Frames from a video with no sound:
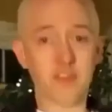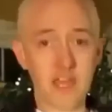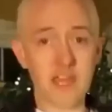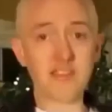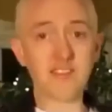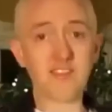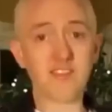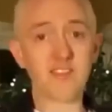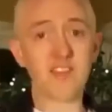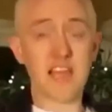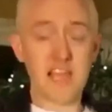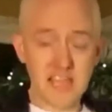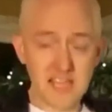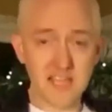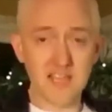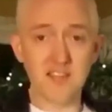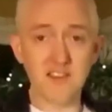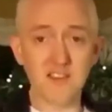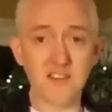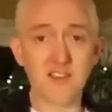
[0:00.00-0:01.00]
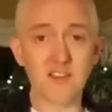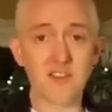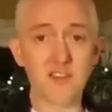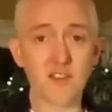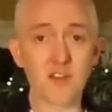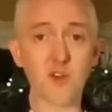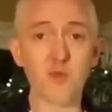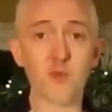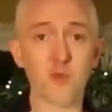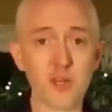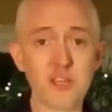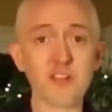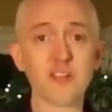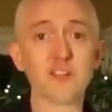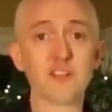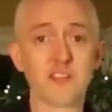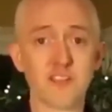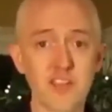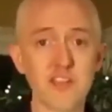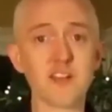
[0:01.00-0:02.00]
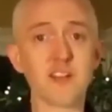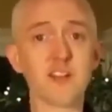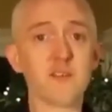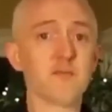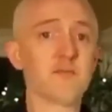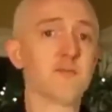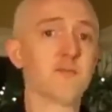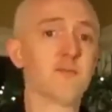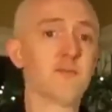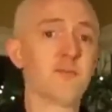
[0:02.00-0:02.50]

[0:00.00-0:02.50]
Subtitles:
this is the real deal.